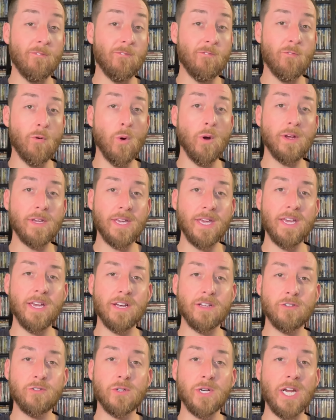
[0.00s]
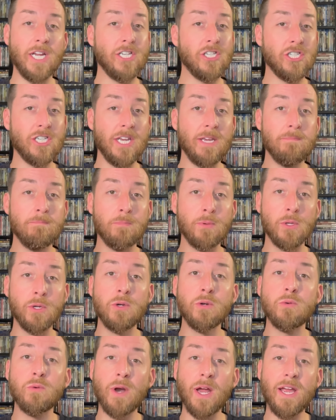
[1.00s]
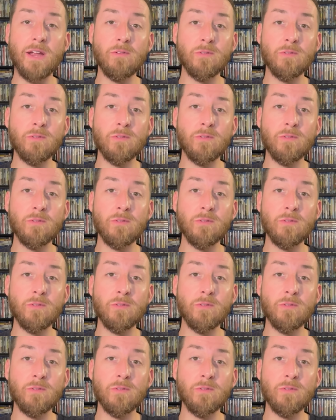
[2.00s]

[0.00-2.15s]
4K Ultra HD Blu-ray